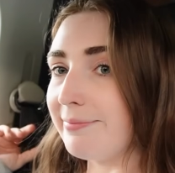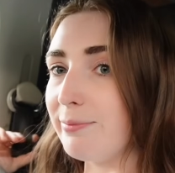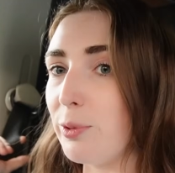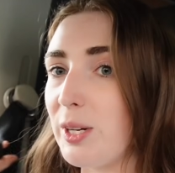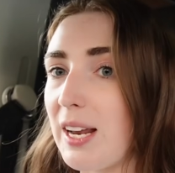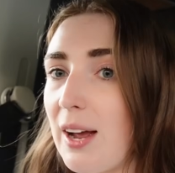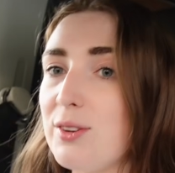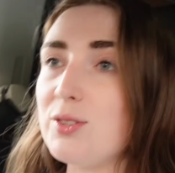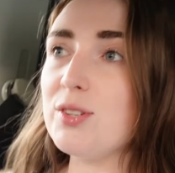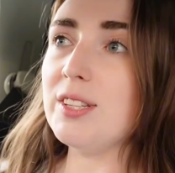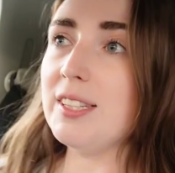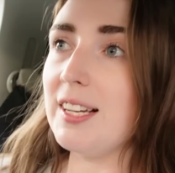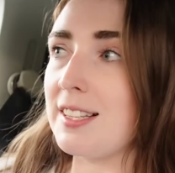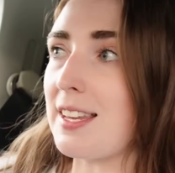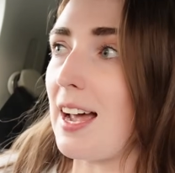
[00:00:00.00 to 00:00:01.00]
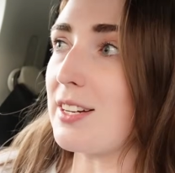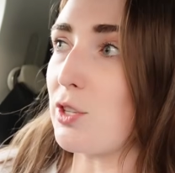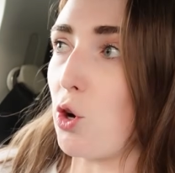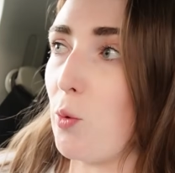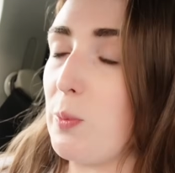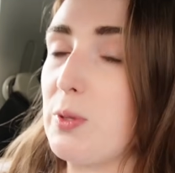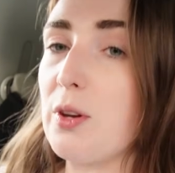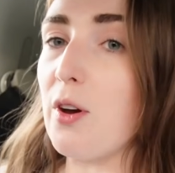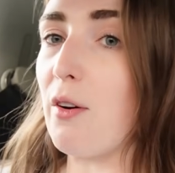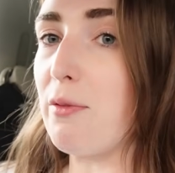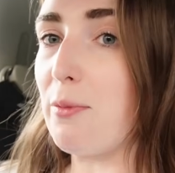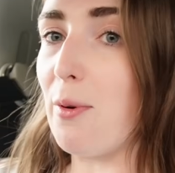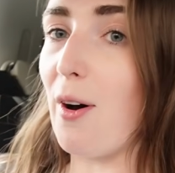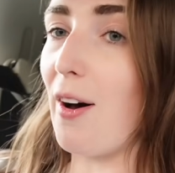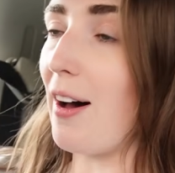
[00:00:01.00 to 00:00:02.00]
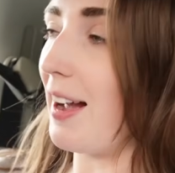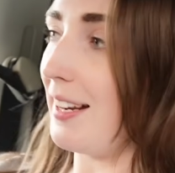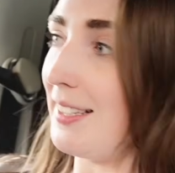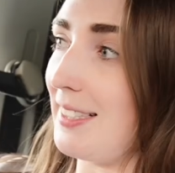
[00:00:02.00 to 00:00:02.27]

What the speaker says: we're now doing the exact opposite of what I